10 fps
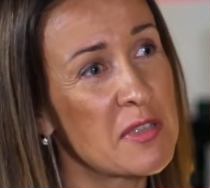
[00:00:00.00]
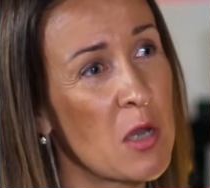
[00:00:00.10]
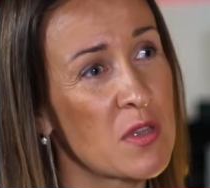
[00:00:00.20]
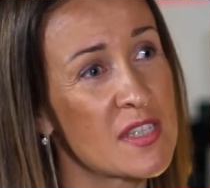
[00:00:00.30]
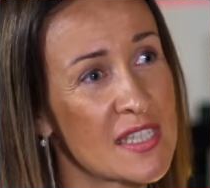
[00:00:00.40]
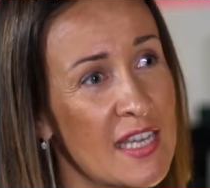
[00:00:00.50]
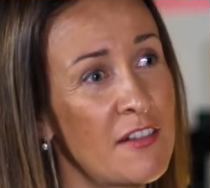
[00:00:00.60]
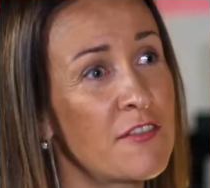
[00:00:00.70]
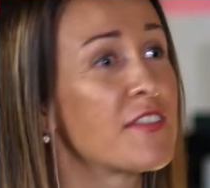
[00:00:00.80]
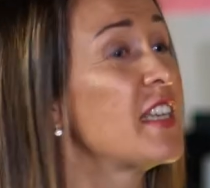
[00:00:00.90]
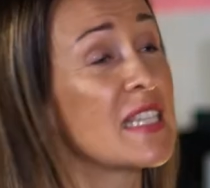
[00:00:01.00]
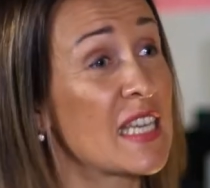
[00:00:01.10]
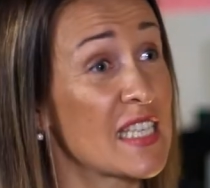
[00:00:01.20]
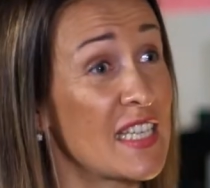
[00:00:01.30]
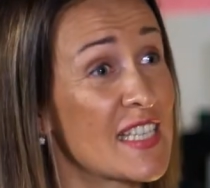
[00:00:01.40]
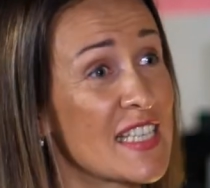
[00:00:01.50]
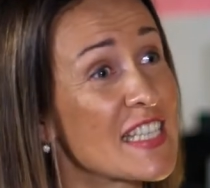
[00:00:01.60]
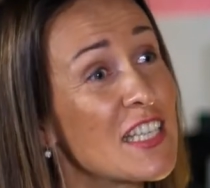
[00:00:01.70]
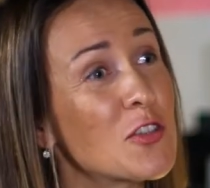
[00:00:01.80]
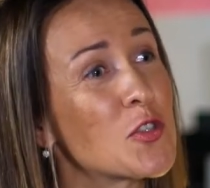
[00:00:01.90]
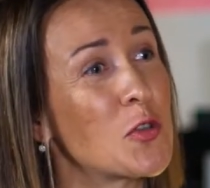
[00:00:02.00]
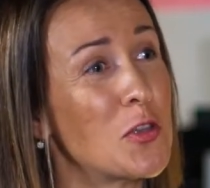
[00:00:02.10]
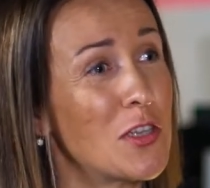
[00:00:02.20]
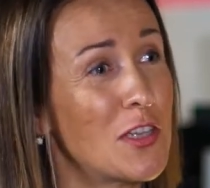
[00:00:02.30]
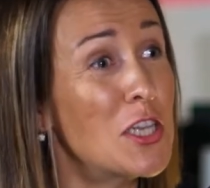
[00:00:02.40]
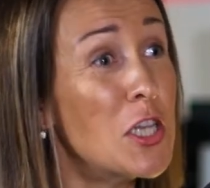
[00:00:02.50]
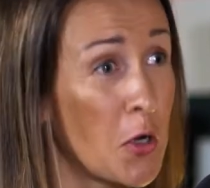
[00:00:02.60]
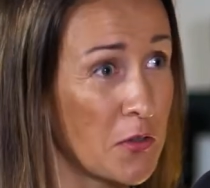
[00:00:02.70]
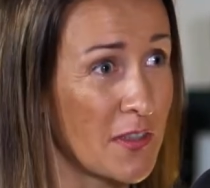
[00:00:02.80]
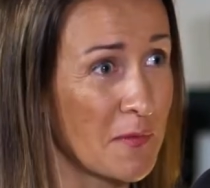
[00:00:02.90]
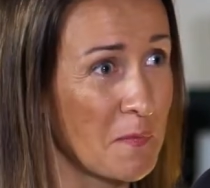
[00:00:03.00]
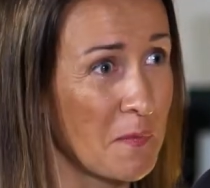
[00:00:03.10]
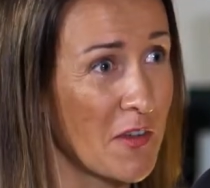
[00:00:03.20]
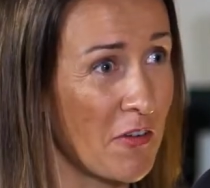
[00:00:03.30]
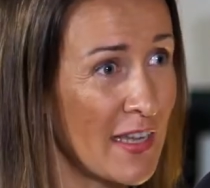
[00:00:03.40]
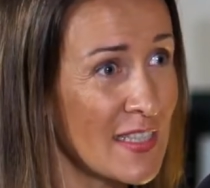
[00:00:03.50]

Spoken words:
in ourselves is a skill to learn, right?